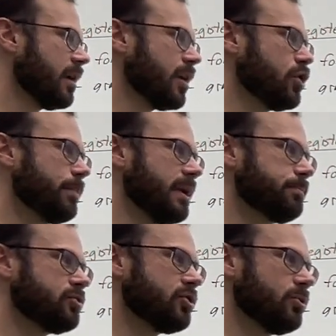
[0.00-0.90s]
You may
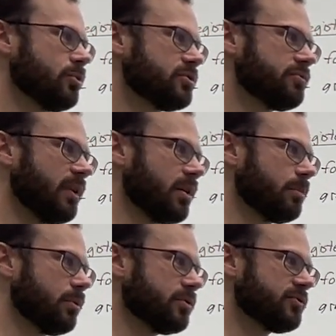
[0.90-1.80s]
choose
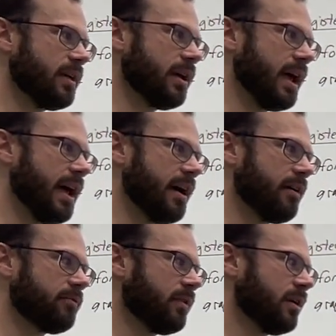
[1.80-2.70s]
variables that
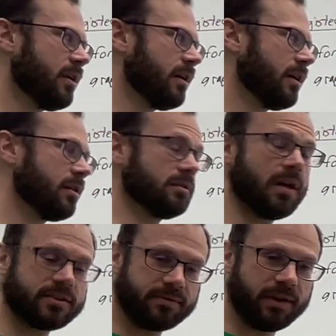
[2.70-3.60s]
have
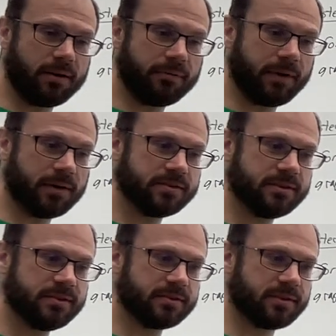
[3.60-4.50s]
lots of
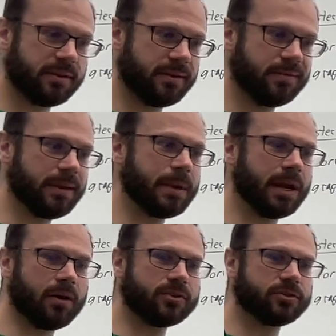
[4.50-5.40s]
interferences. They may
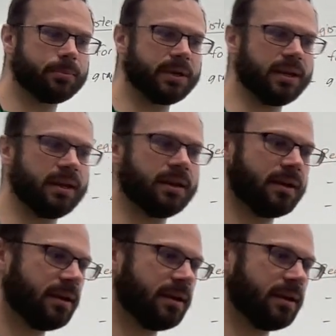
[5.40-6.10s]
also be,